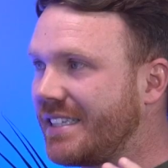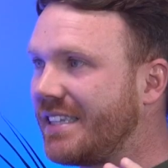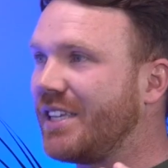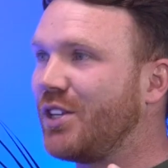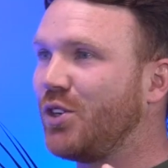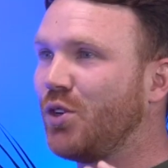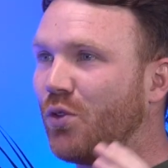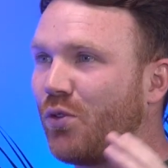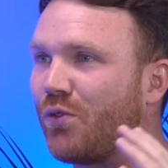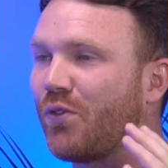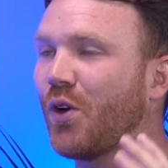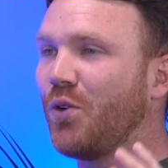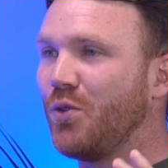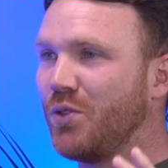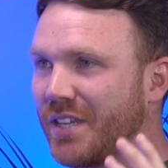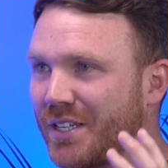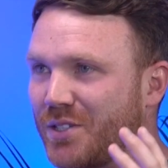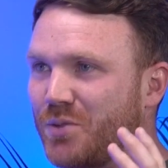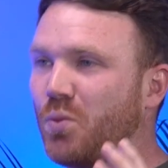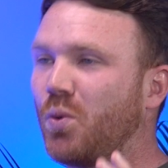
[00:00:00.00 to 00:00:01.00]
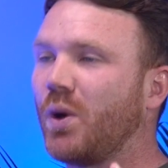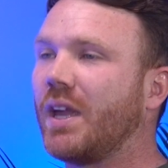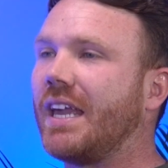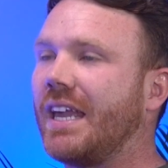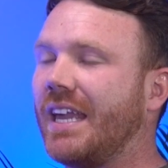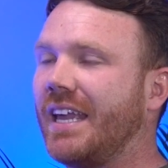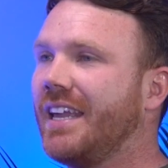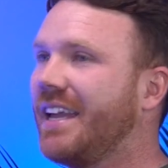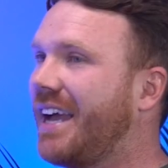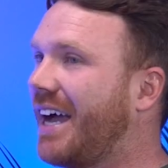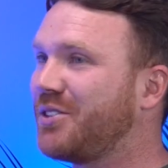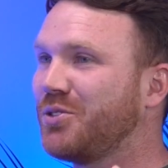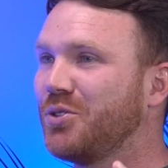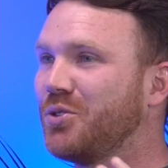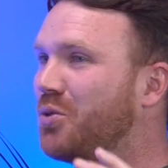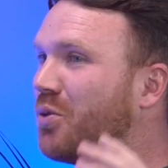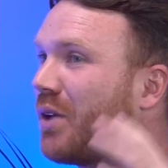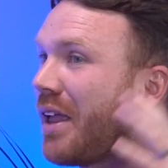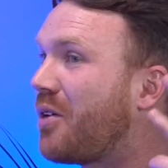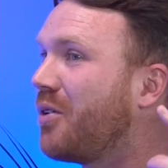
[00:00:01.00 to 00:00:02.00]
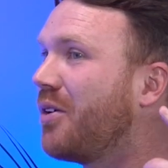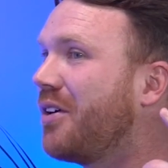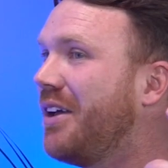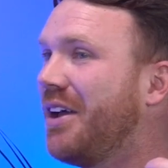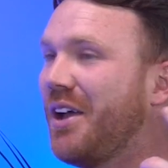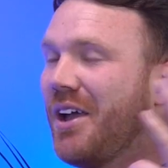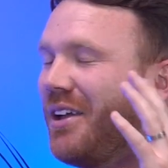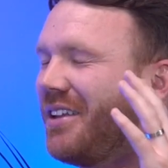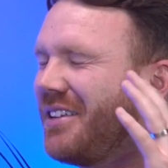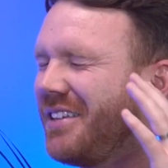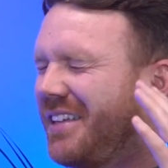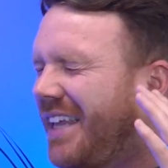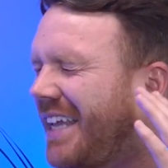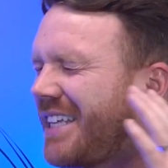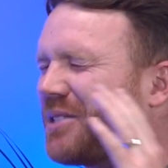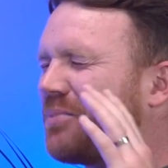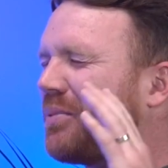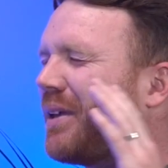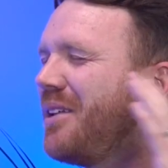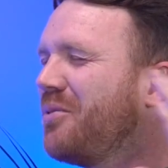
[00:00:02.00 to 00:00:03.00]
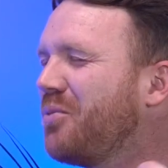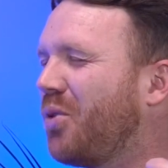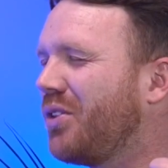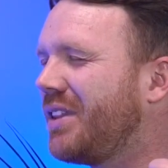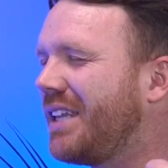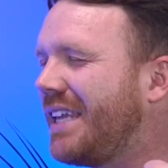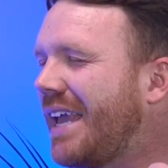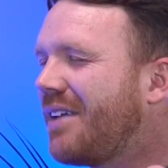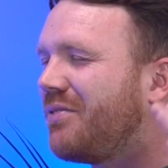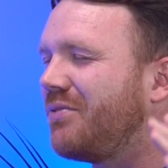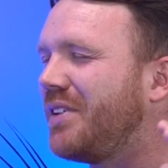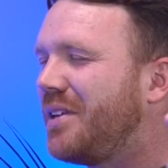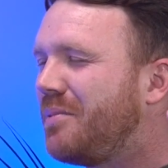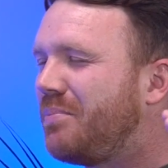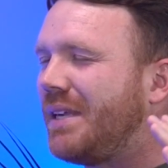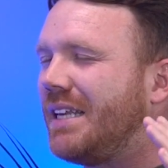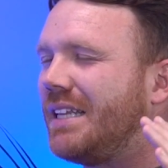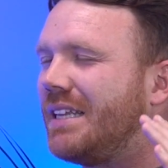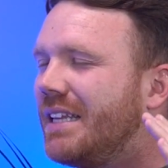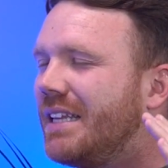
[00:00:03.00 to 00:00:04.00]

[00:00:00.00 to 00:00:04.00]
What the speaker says: that you found this way. I don't know, like, explain what the MVP